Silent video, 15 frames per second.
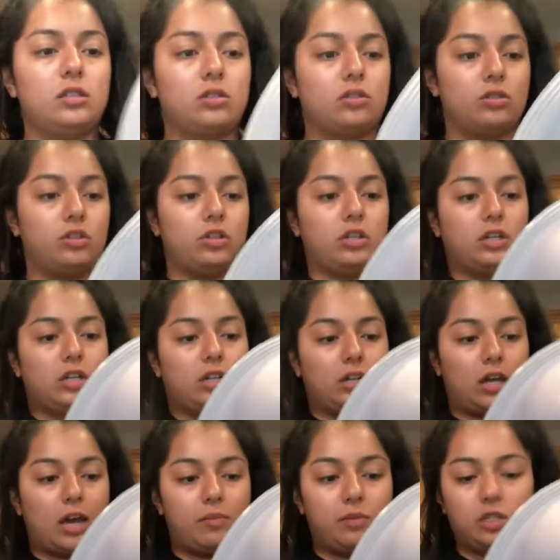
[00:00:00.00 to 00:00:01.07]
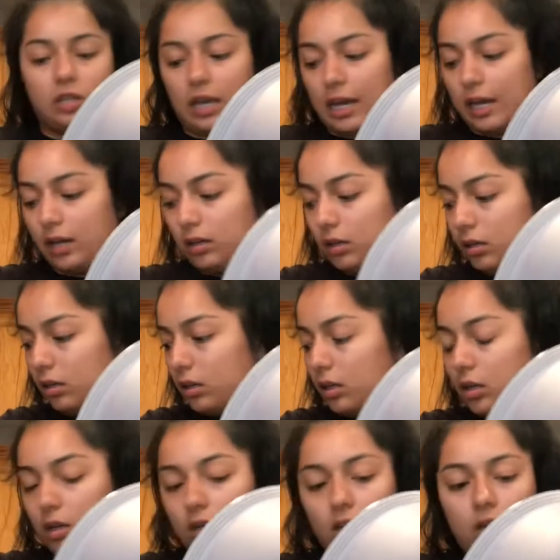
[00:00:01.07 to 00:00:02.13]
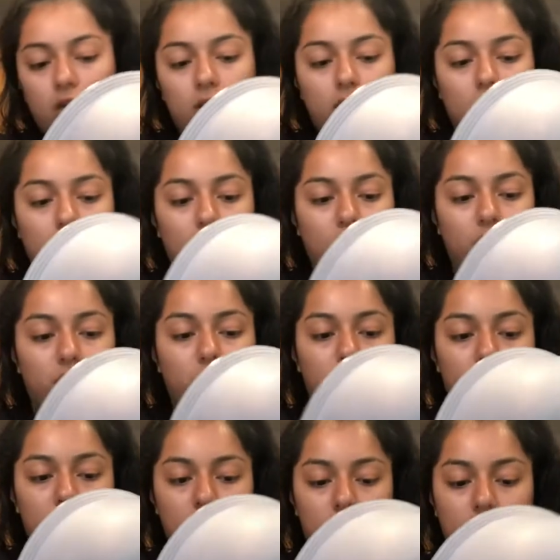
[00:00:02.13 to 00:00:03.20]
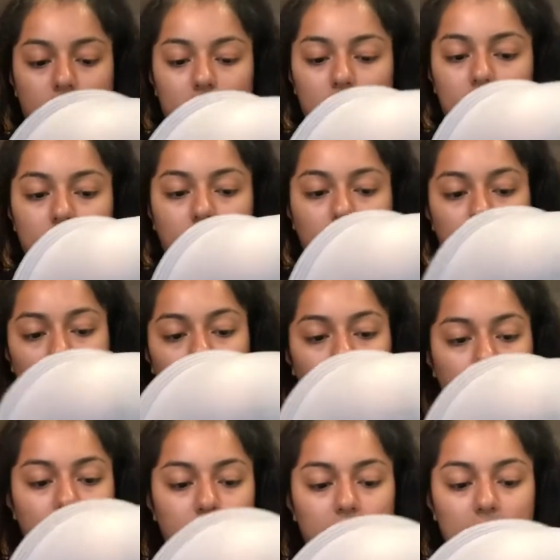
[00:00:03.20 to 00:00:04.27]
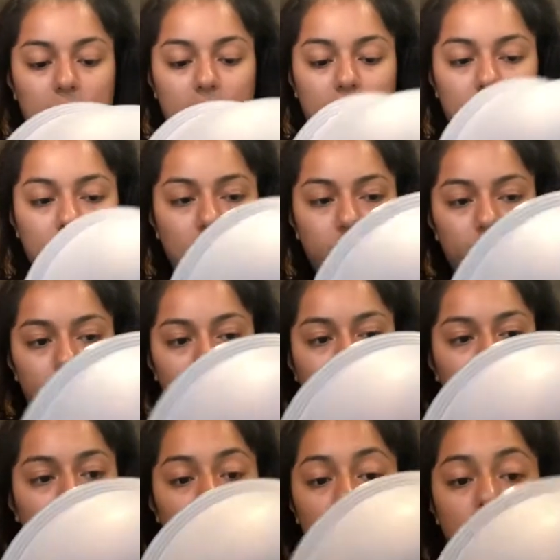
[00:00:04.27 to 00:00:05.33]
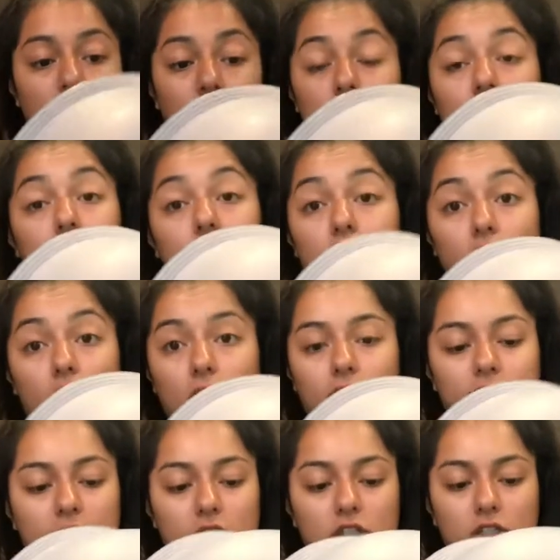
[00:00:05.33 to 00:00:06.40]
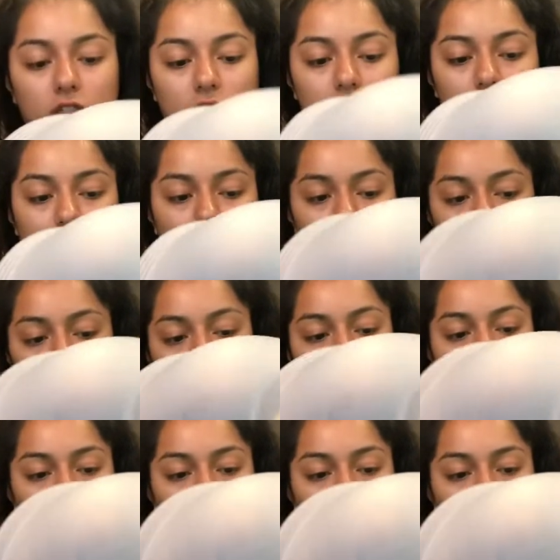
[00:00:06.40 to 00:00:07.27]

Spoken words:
So I'm gonna add the Gouda cheese and the provolone that I cut up, and then you're gonna use all of that cheese in here.